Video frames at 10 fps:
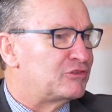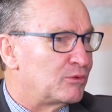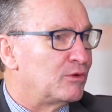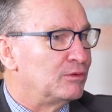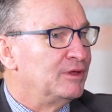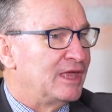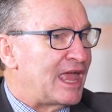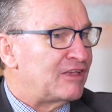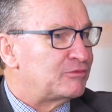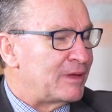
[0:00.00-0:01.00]
are all
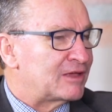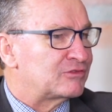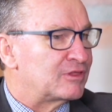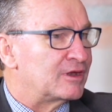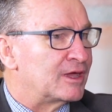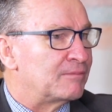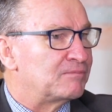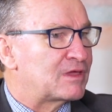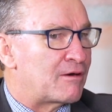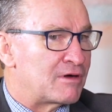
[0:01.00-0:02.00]
aspects that are
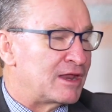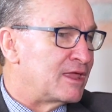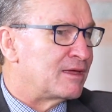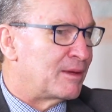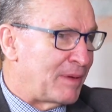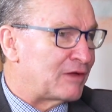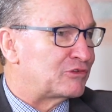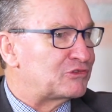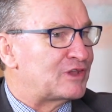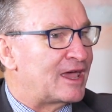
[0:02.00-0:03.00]
currently about
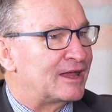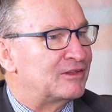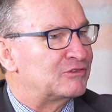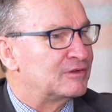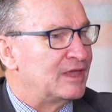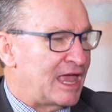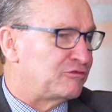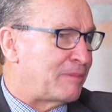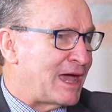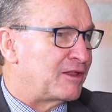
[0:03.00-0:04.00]
to start
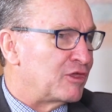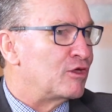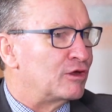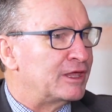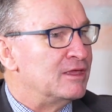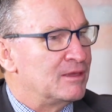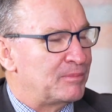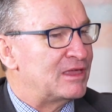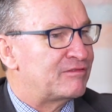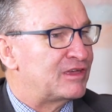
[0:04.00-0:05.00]
as part of the early
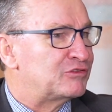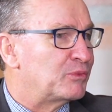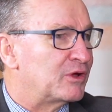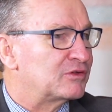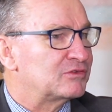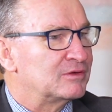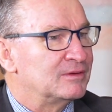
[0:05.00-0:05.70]
PFS works.